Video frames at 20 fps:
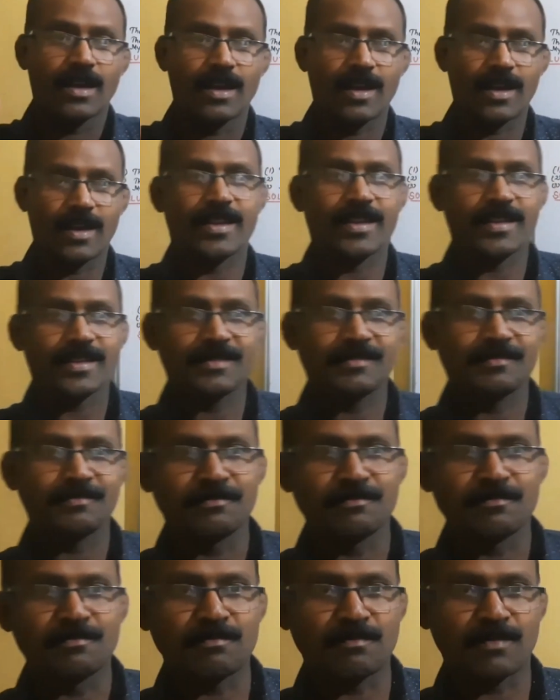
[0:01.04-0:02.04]
Hi,
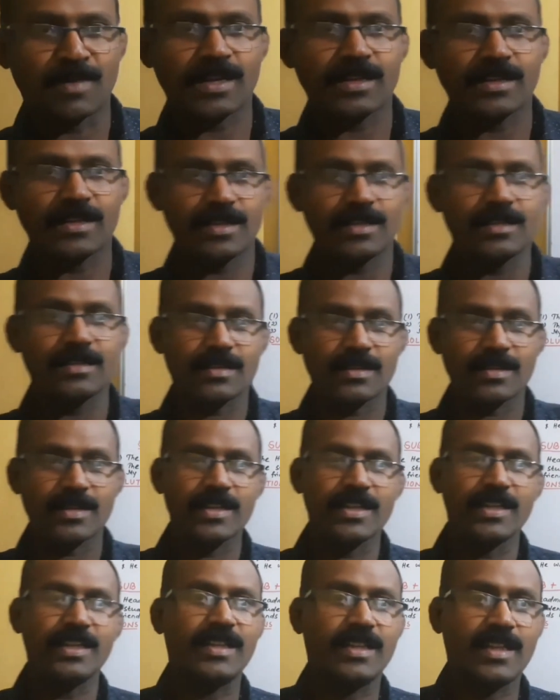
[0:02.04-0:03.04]
my
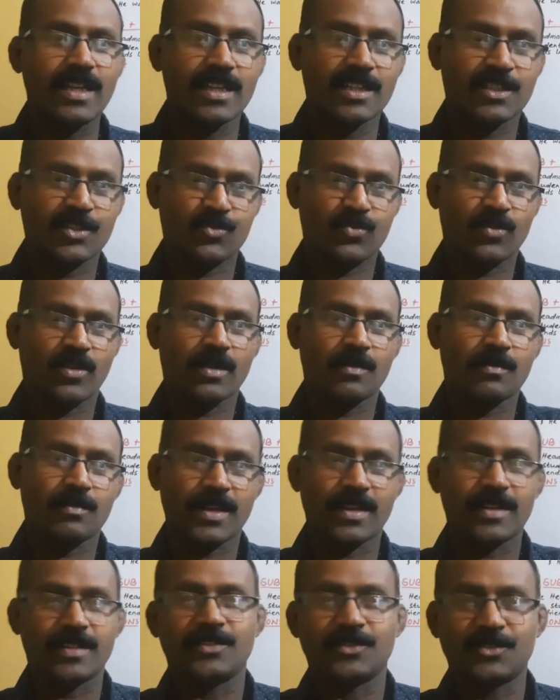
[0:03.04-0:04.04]
dear intellectual
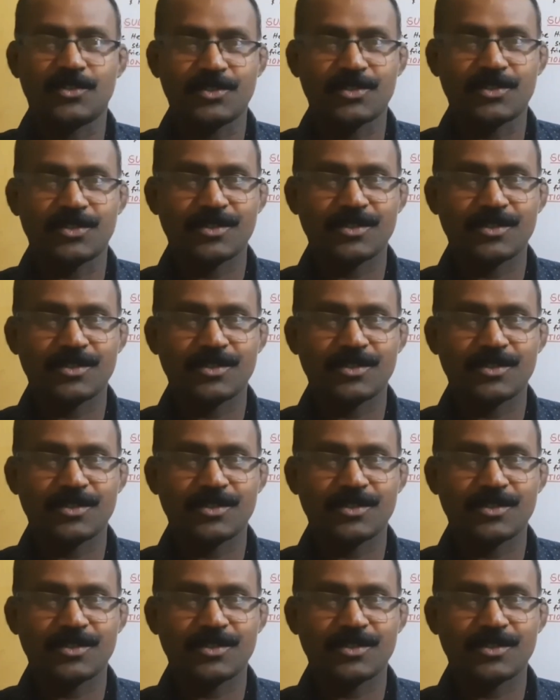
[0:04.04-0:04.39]
brains.